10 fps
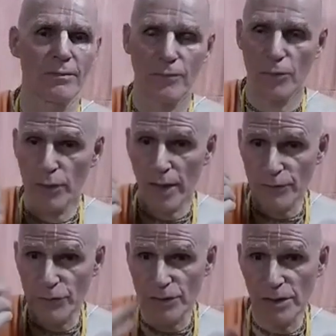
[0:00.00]
We have
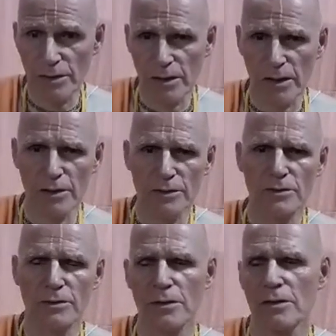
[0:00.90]
to see things
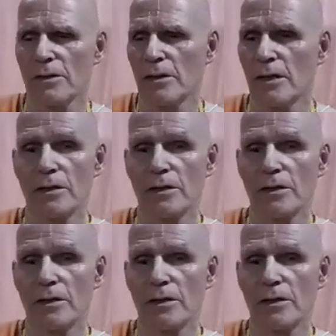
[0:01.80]
in